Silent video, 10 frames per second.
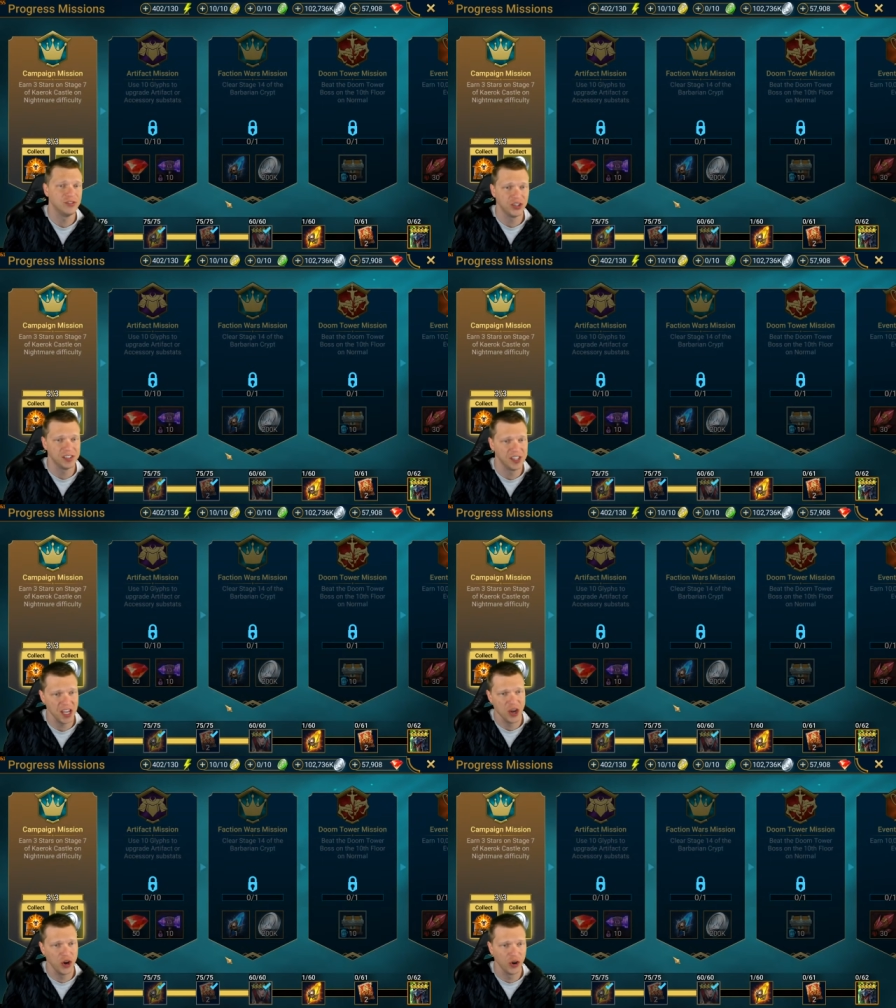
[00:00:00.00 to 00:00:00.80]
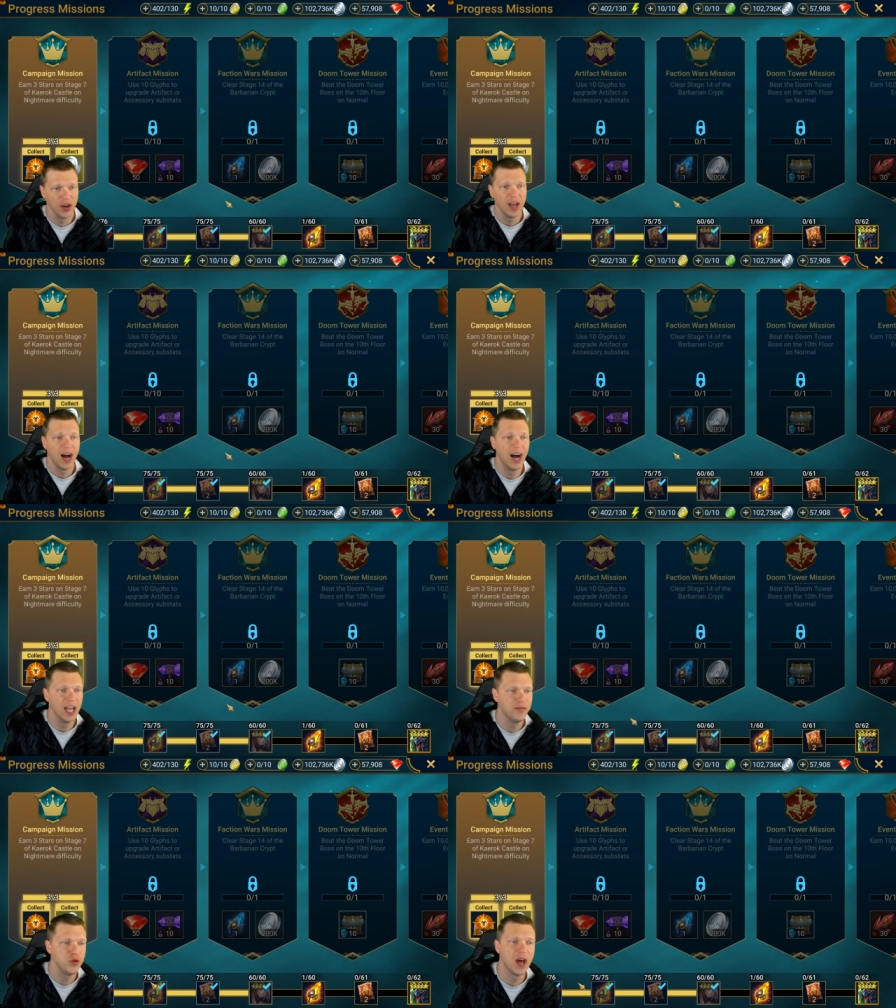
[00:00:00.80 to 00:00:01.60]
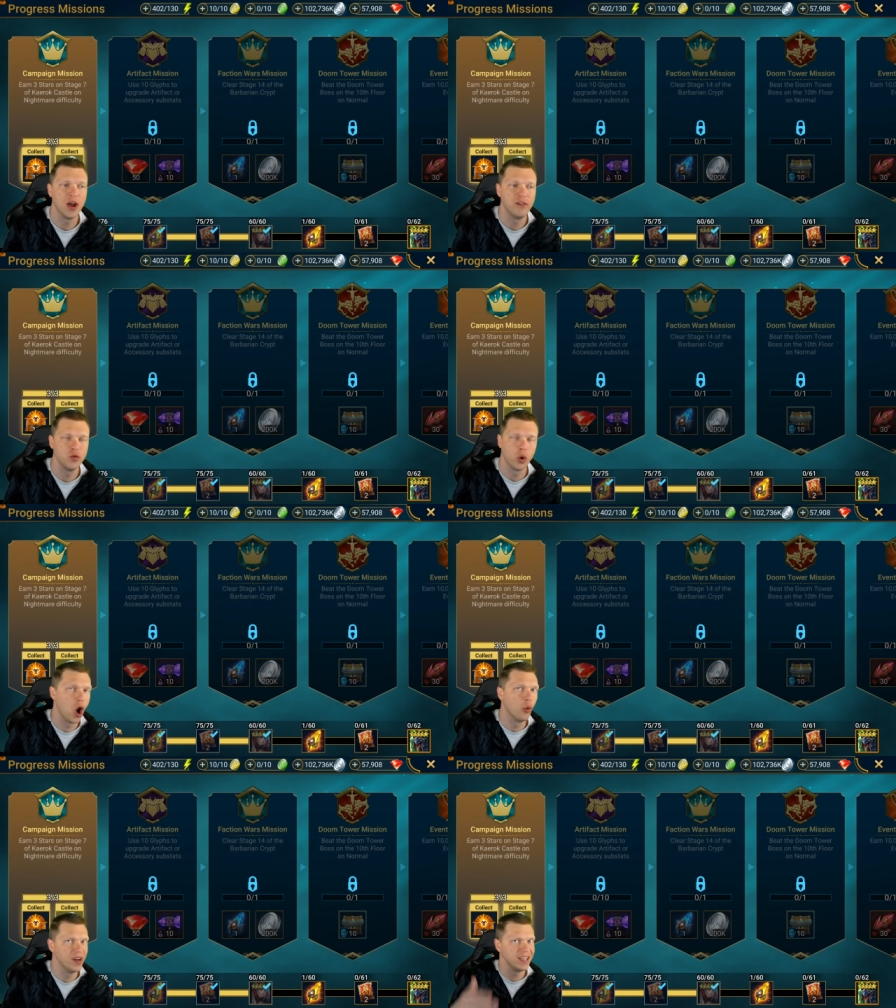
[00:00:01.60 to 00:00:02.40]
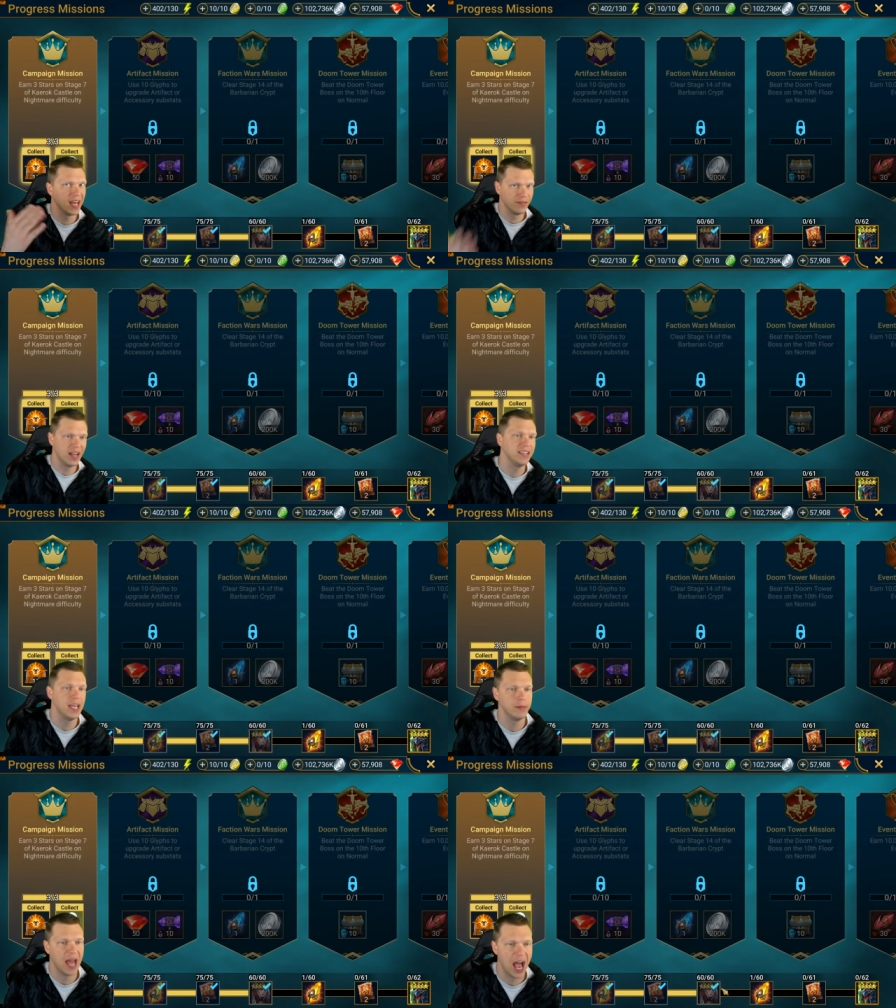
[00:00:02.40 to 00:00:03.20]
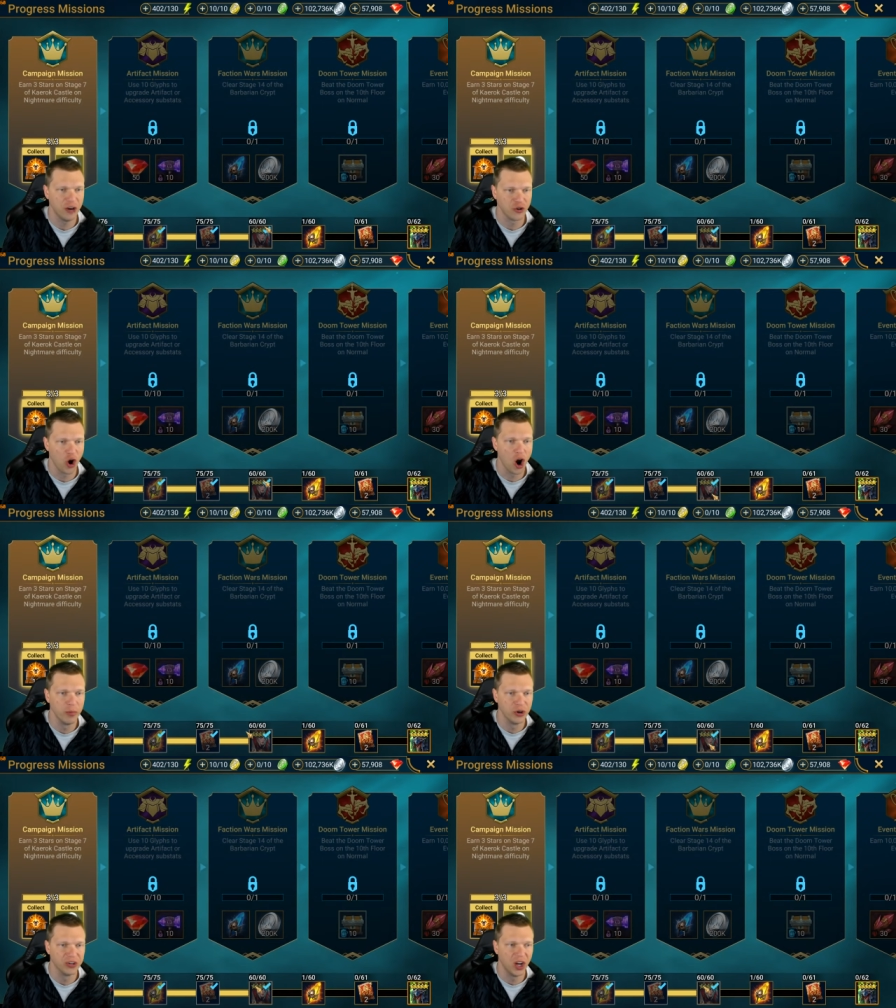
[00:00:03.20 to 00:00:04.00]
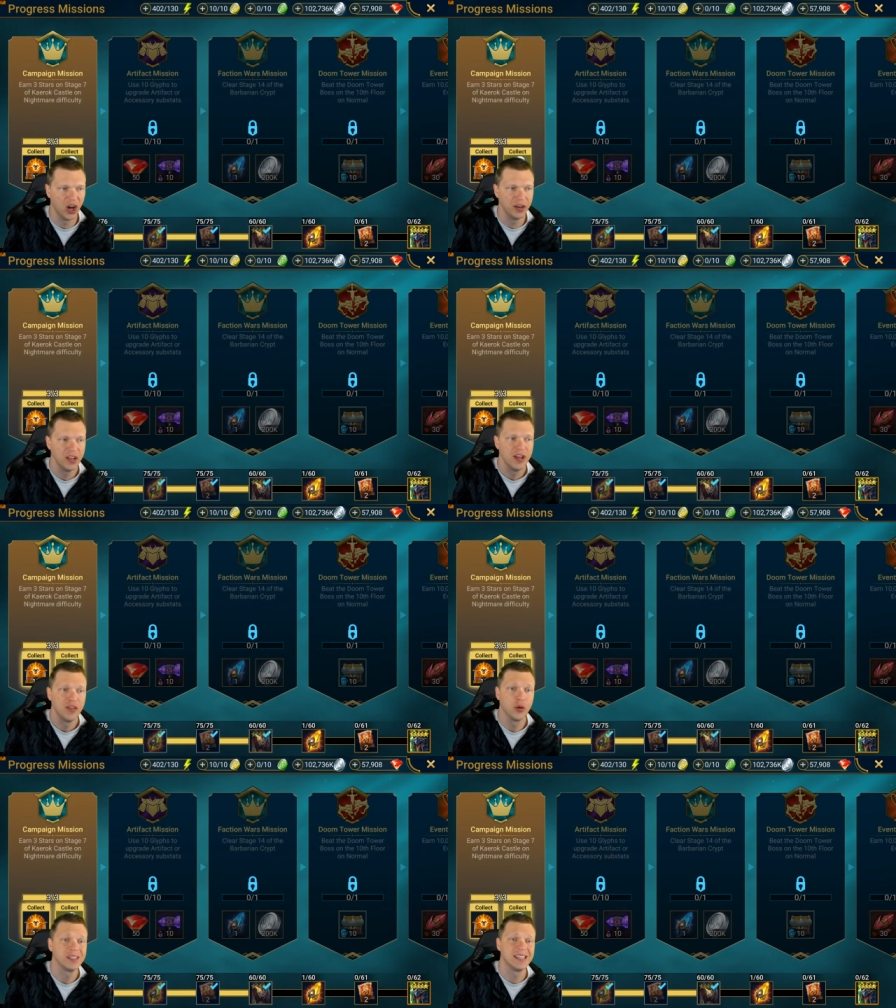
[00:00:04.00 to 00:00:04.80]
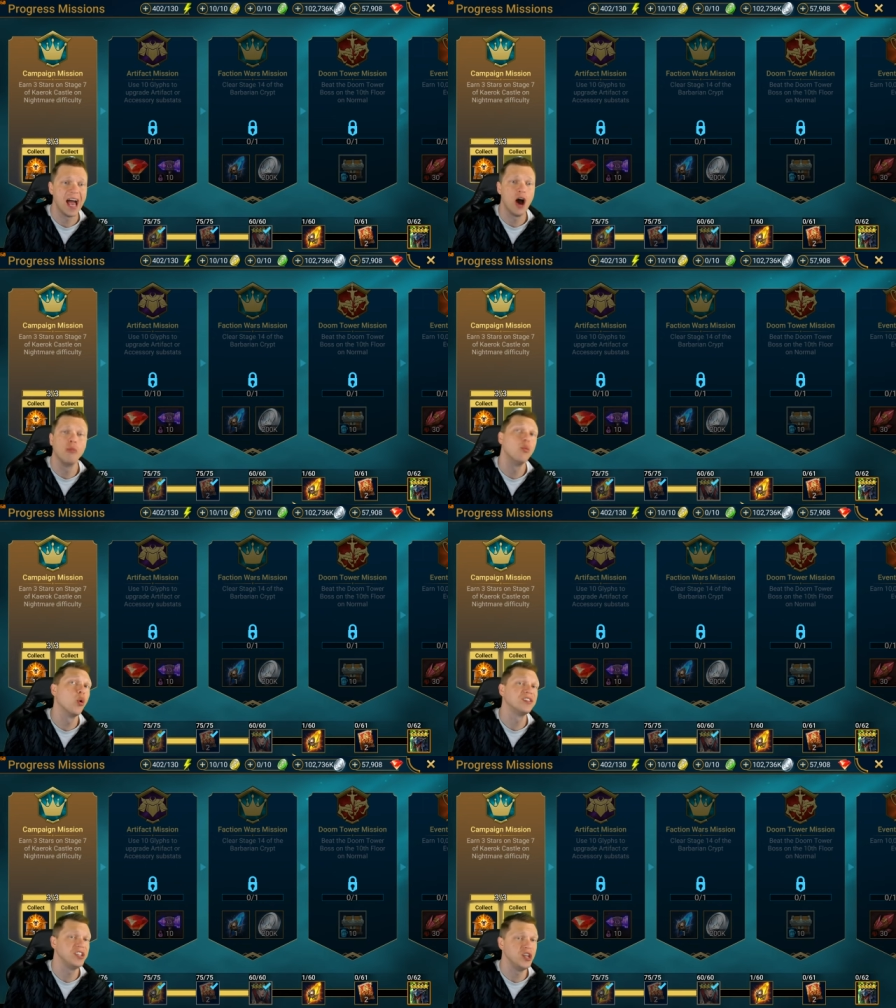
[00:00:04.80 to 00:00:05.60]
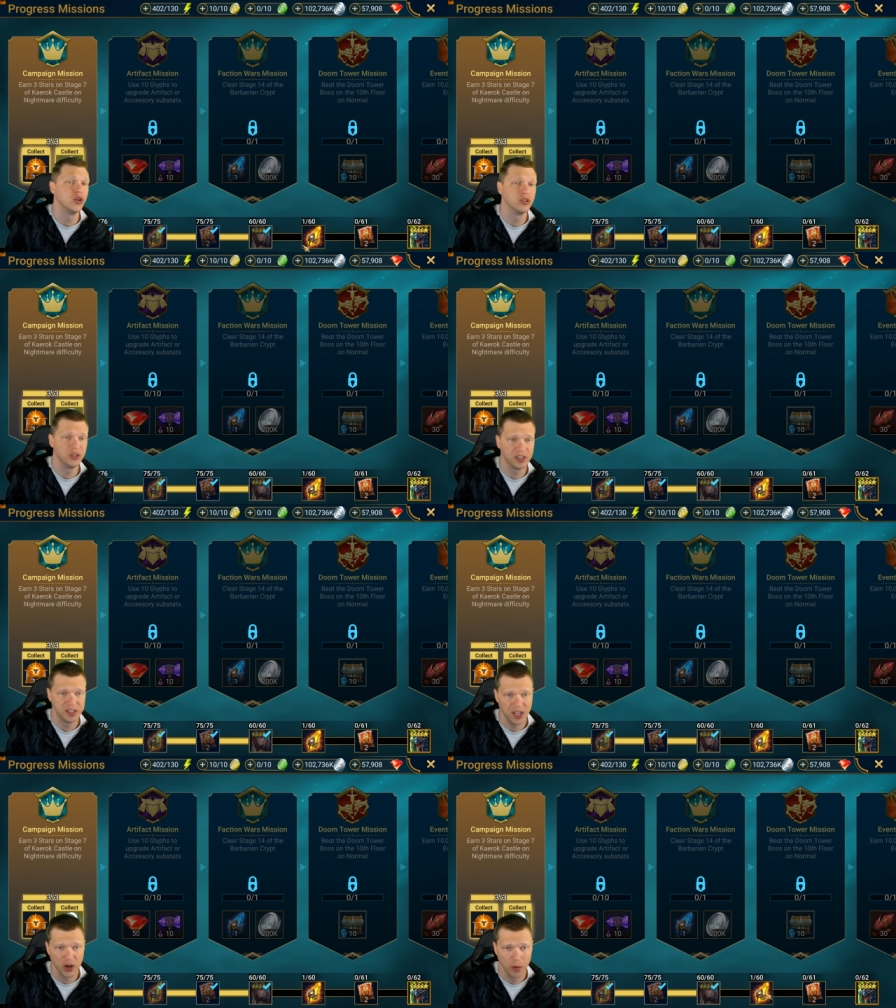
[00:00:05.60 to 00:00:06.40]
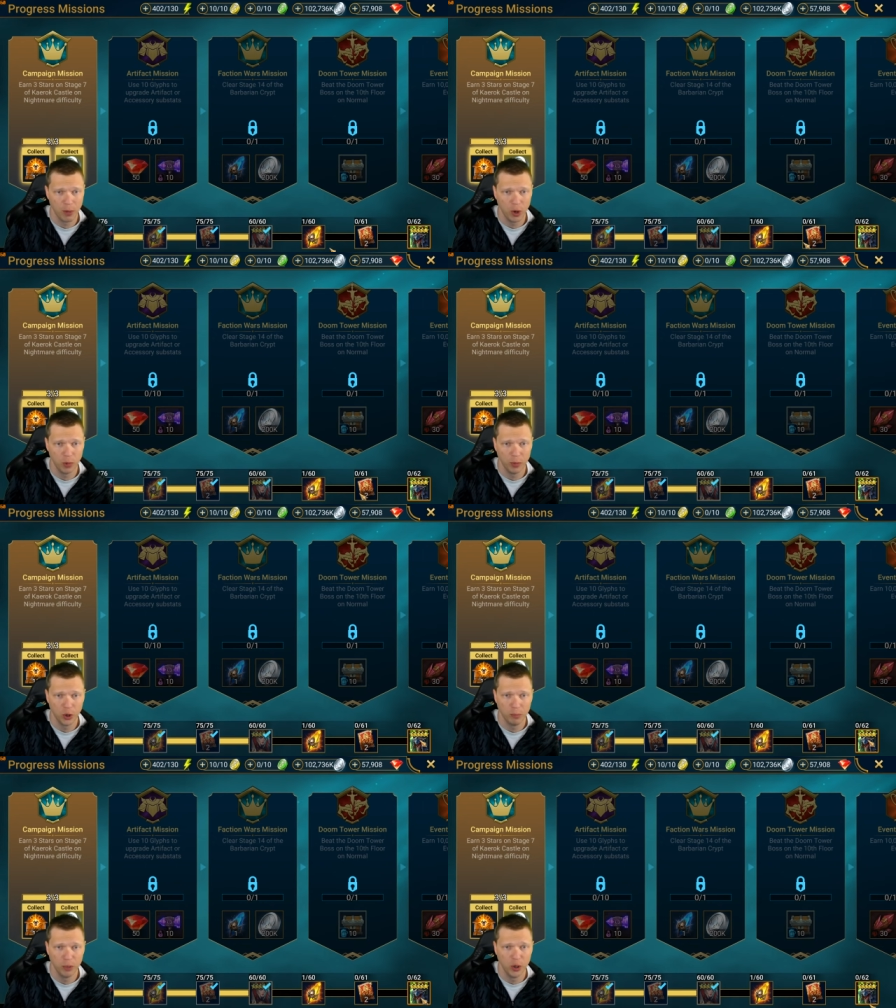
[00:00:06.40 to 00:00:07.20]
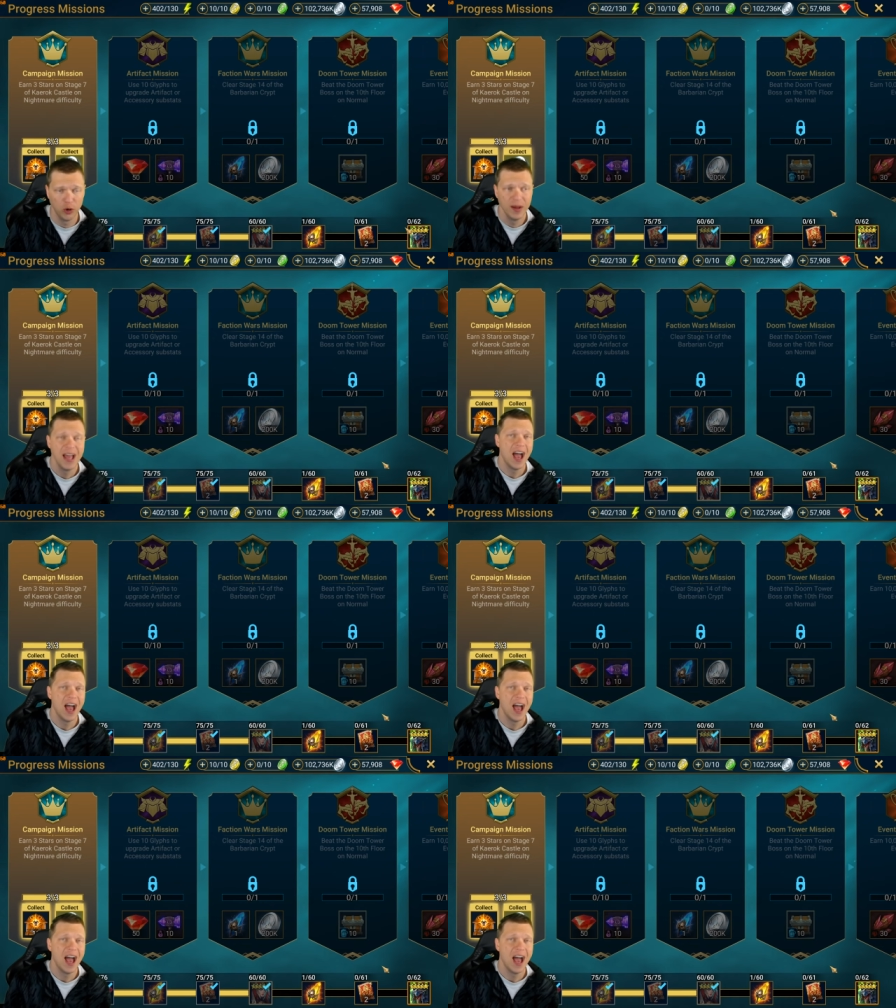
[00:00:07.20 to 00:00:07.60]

So you can see here, uh, if you had, if you were already kind of end game and had your Arbiter done, there is now more tiers. You can see here, boom, boom, boom.